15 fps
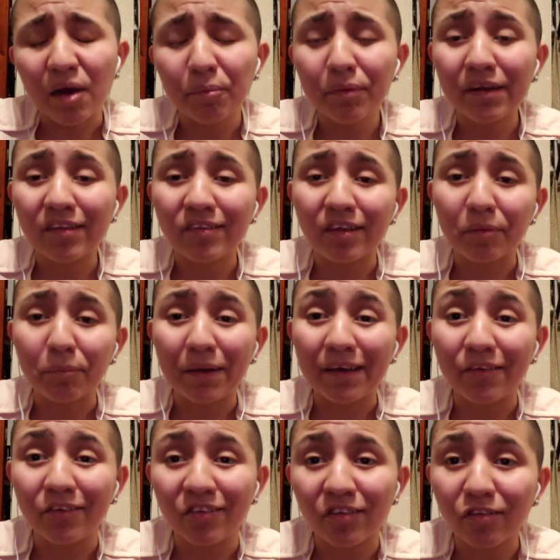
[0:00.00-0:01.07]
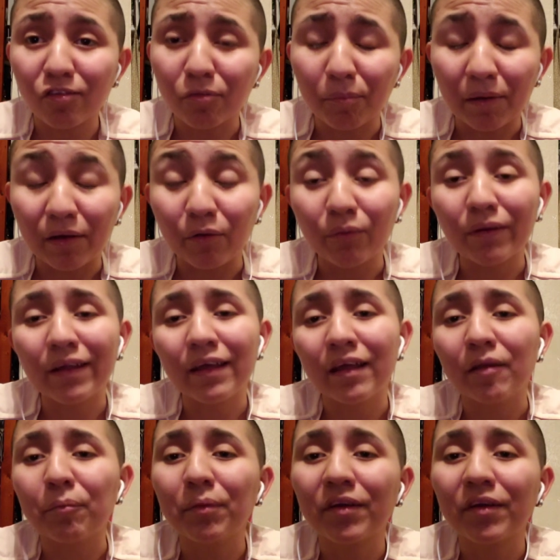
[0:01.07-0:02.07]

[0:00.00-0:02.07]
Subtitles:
I'm going to take matters into my own hand,